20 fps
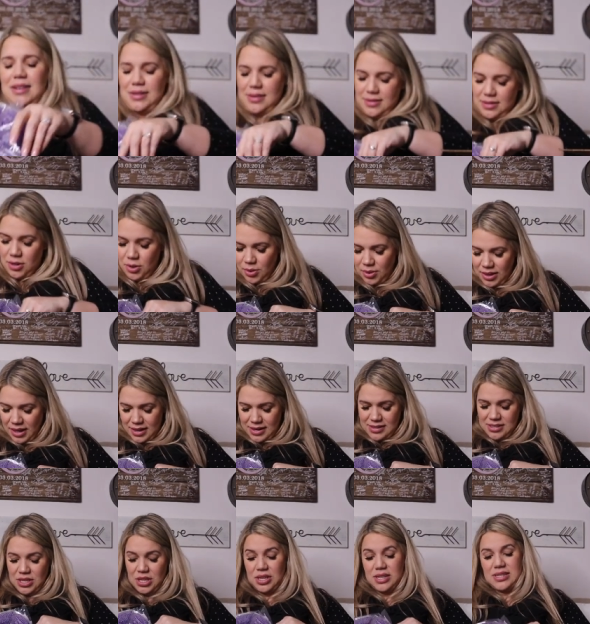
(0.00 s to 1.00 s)
So that
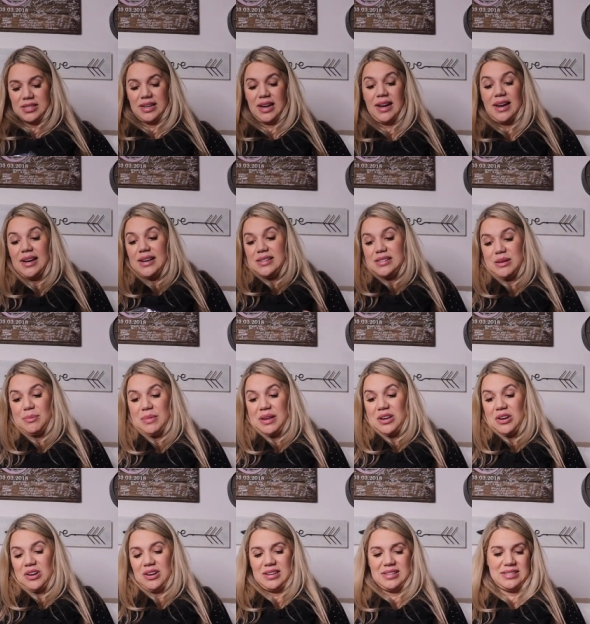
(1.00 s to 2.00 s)
is a good size. I
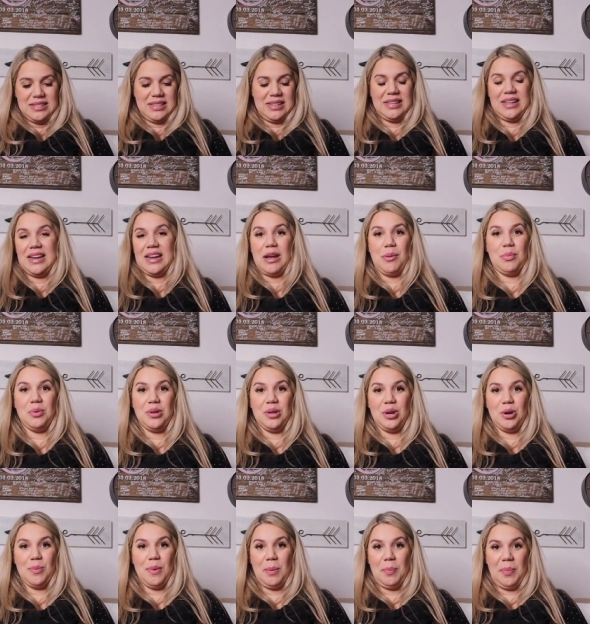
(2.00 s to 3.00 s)
mean, honestly, like I'm a
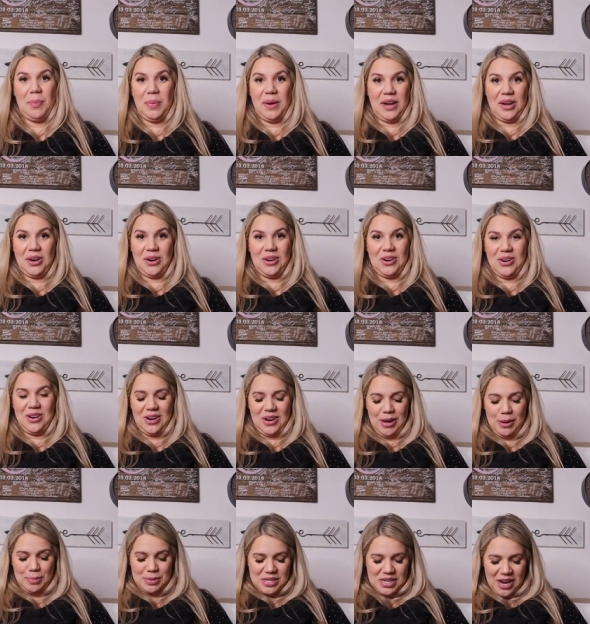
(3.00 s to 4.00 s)
little bit bigger
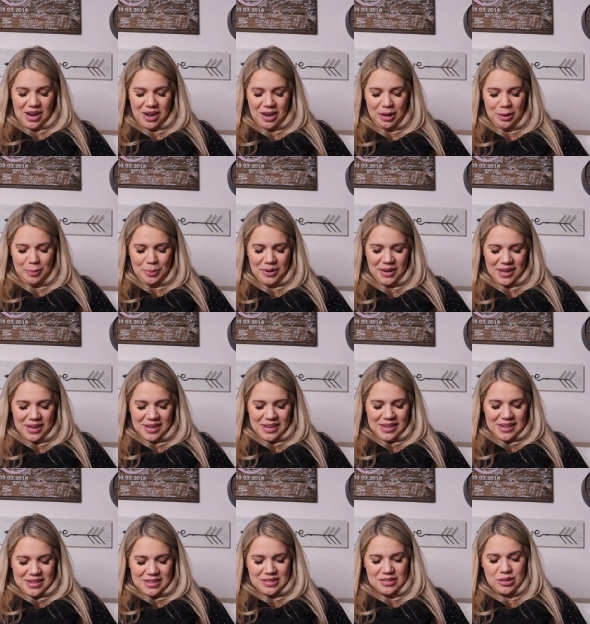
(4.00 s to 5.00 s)
up top.
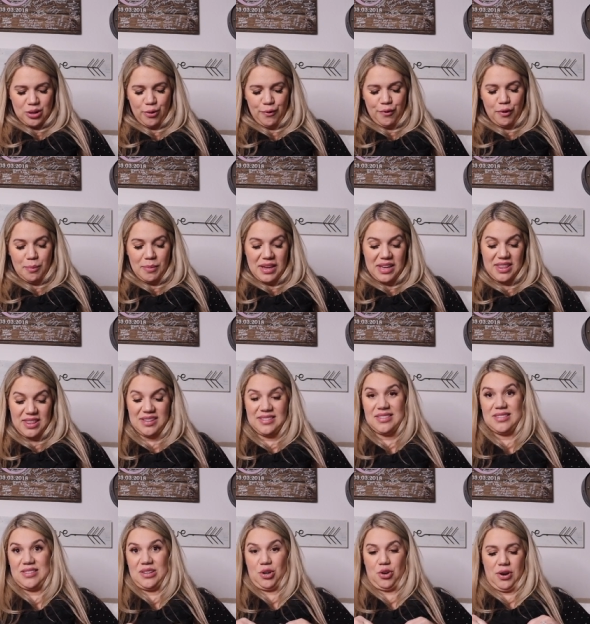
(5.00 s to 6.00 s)
So for me, this
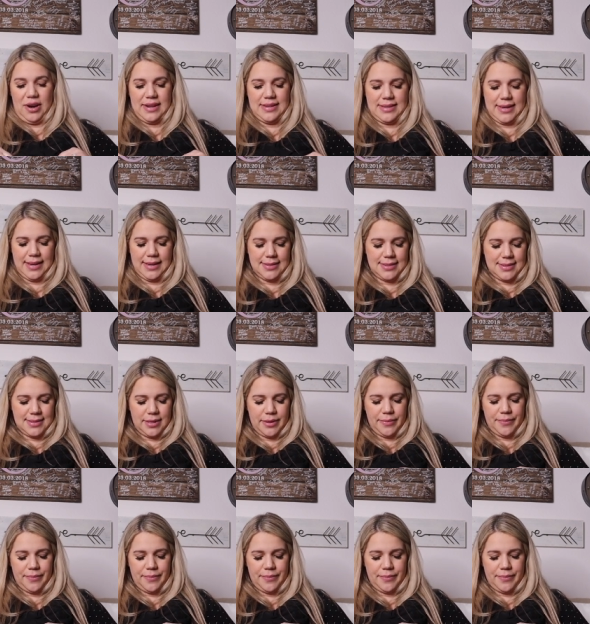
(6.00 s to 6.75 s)
is a great size.